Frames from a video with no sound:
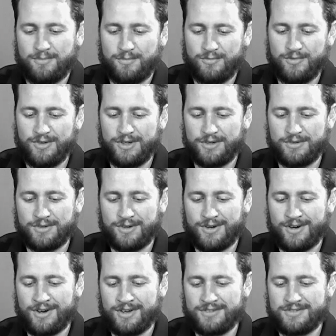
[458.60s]
really cool
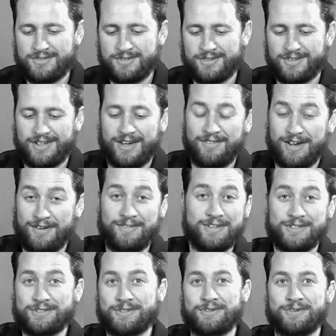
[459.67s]
cards.
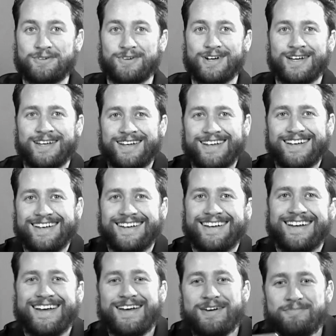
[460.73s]
Everything's cool, right?
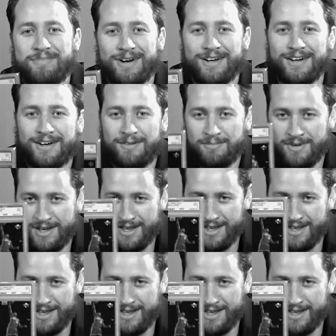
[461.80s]
But